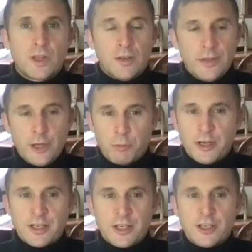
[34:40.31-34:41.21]
they
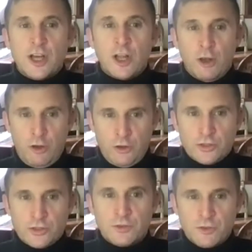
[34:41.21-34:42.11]
operated under a lot
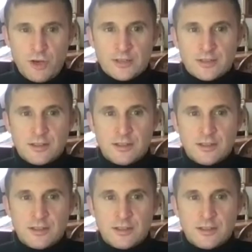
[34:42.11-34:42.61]
of stress.